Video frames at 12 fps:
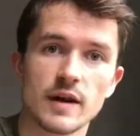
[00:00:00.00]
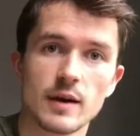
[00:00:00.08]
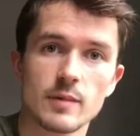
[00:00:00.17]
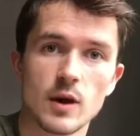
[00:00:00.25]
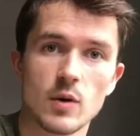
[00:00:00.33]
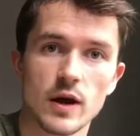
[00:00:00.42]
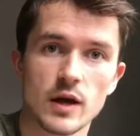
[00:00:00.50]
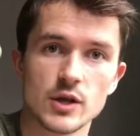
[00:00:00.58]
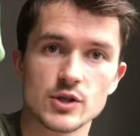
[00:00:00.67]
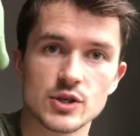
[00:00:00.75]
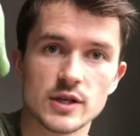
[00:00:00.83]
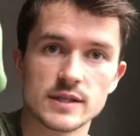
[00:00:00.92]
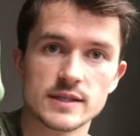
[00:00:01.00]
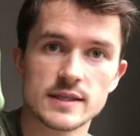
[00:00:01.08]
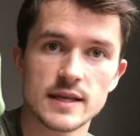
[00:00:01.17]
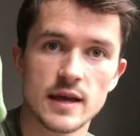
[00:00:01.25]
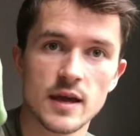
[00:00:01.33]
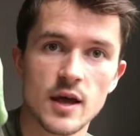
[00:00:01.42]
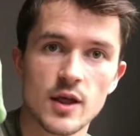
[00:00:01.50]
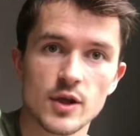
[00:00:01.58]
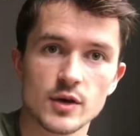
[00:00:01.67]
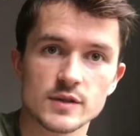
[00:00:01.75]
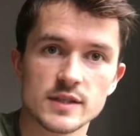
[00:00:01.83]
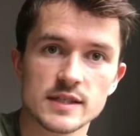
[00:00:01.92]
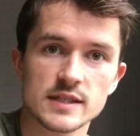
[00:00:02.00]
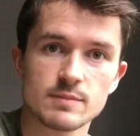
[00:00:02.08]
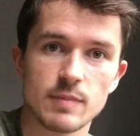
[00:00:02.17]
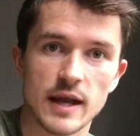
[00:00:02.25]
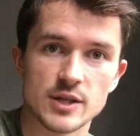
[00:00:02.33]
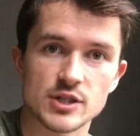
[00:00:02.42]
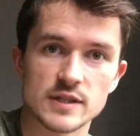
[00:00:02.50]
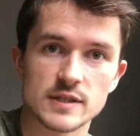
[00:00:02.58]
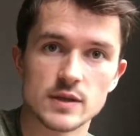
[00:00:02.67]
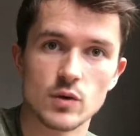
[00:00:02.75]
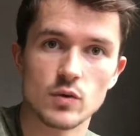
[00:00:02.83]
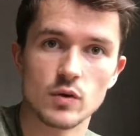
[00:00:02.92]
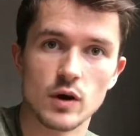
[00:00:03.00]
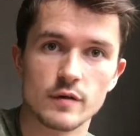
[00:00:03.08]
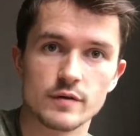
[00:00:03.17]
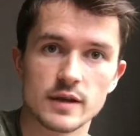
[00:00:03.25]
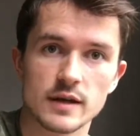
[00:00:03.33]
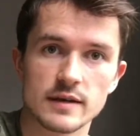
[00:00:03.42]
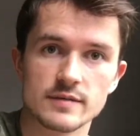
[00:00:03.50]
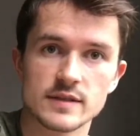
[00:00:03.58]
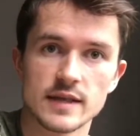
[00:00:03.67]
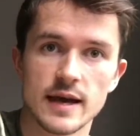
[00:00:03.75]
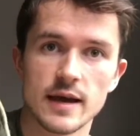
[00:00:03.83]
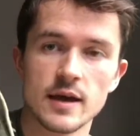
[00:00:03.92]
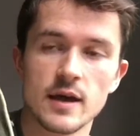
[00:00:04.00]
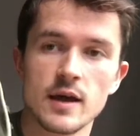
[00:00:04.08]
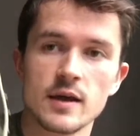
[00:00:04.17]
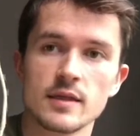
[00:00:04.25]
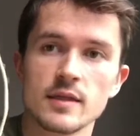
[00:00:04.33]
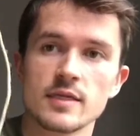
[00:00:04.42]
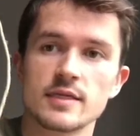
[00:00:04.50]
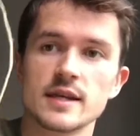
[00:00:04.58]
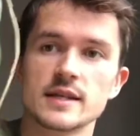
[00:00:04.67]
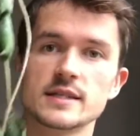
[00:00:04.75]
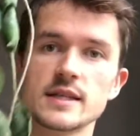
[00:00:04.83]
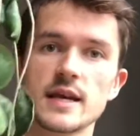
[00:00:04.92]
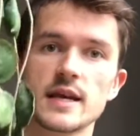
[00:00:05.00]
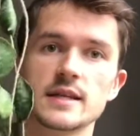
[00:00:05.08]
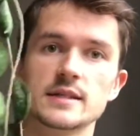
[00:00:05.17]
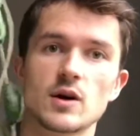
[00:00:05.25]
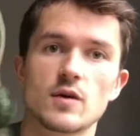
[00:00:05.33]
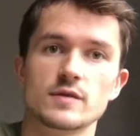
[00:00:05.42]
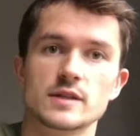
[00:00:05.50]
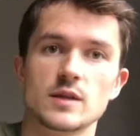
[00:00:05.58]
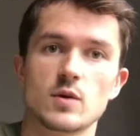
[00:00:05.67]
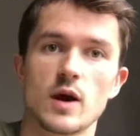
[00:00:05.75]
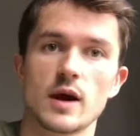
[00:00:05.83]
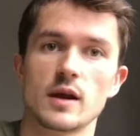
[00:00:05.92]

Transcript: coming quite close, you can see those splashes all over the leaves there. This is obviously quite